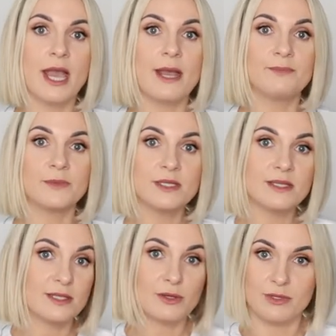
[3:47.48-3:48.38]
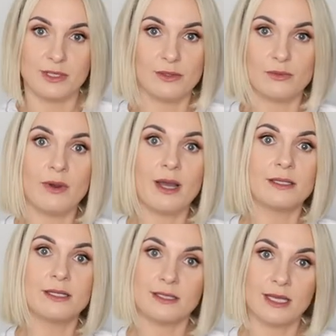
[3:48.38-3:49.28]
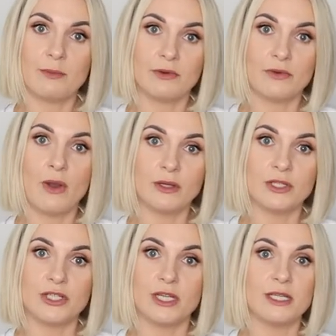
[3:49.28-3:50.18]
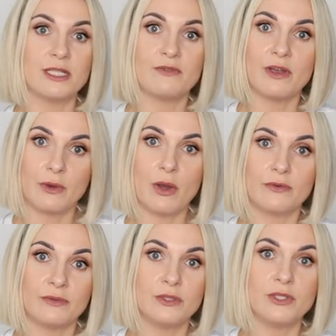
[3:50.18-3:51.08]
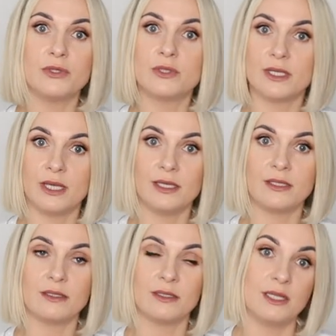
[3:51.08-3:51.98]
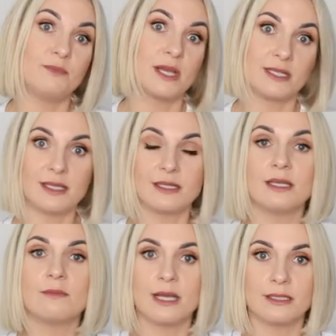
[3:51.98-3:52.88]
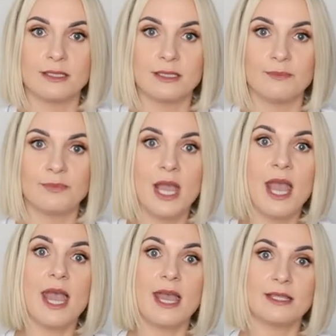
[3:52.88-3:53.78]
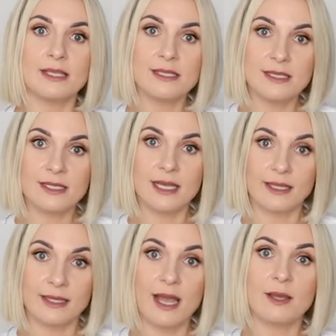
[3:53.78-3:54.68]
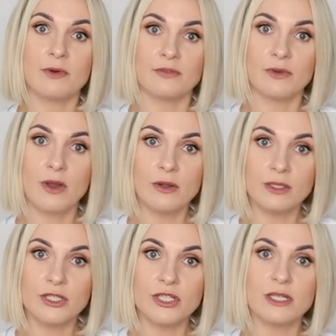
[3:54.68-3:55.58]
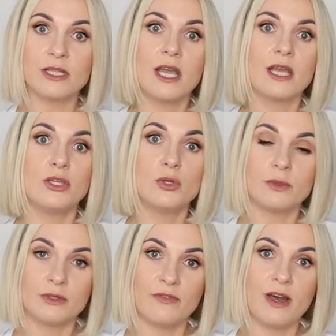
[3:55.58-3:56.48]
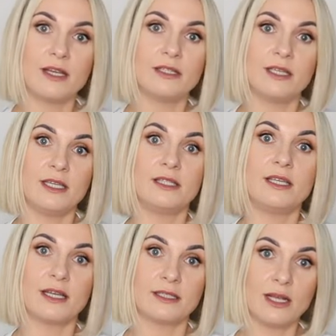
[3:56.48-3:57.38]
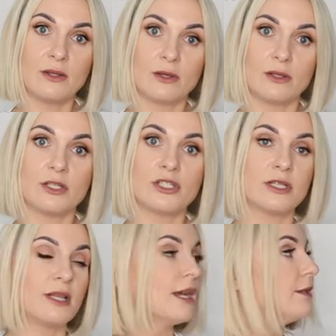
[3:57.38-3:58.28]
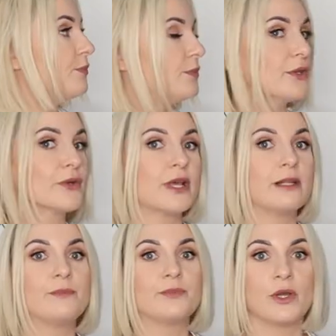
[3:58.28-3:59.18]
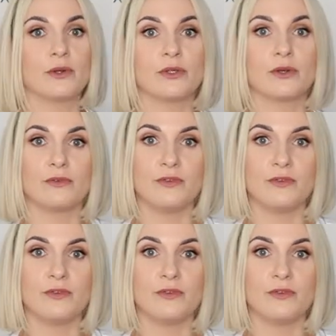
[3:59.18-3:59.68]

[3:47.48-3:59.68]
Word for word: And this is the reason why this type of collagen is very often used in the aesthetic medicine. And this is the type of collagen you will find in the Atelocollagen line Norel, Dr.